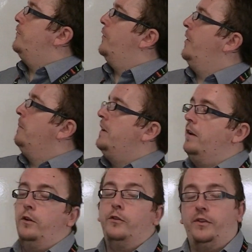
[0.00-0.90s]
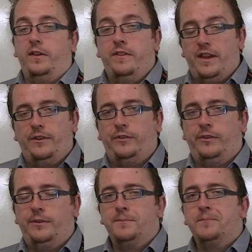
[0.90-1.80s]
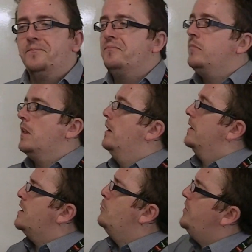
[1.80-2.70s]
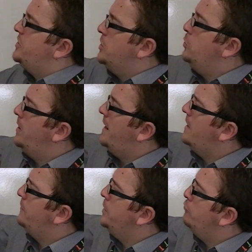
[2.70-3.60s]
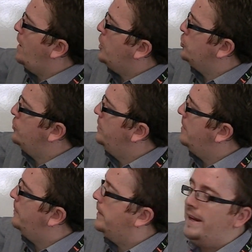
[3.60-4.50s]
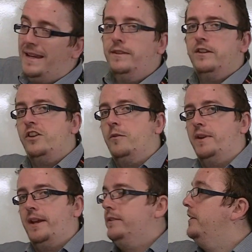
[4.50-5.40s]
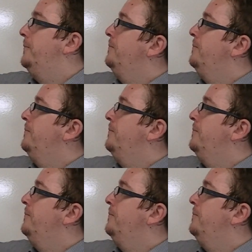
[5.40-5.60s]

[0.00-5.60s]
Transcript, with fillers: for something that looks like this. Okay, we still have an irrational number in the denominator,